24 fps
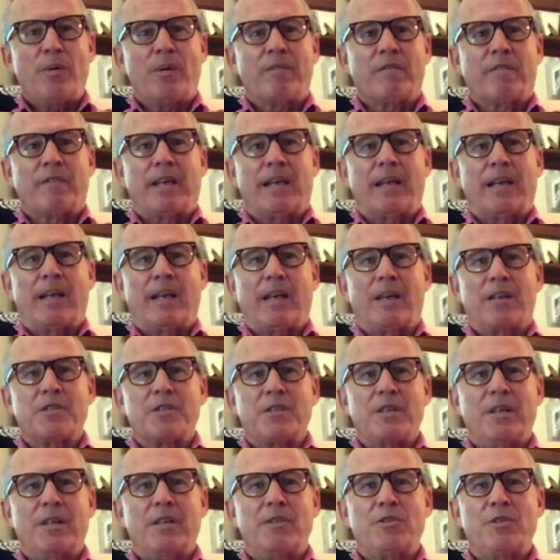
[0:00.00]
inviting us
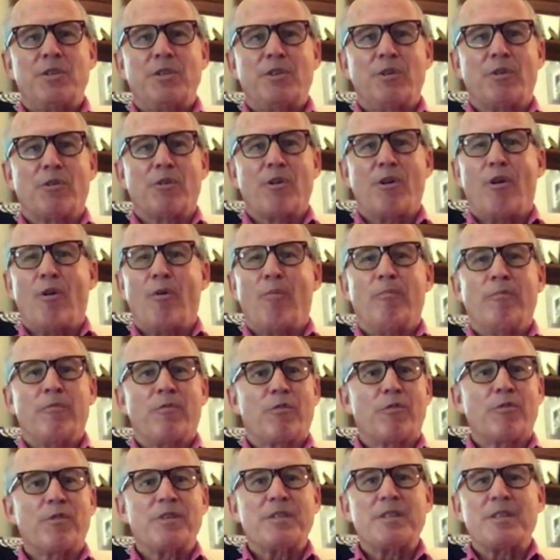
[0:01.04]
into your home
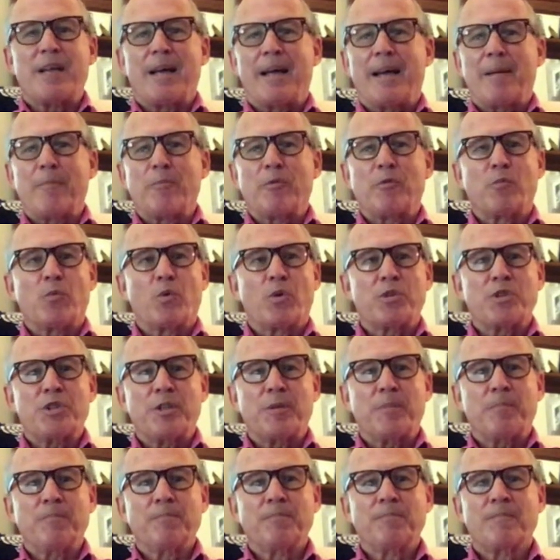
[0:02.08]
for this time of
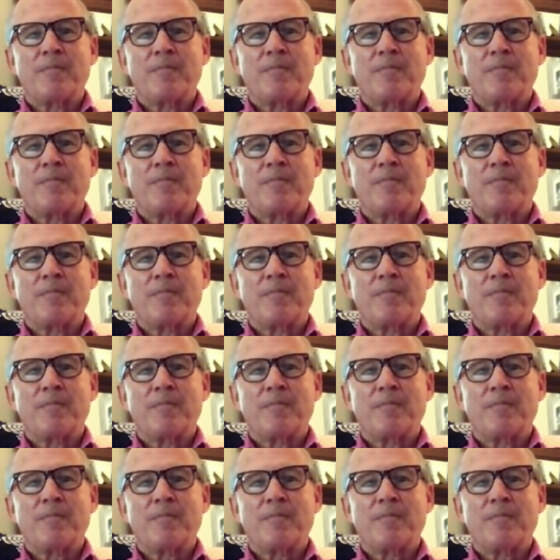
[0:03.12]
worship.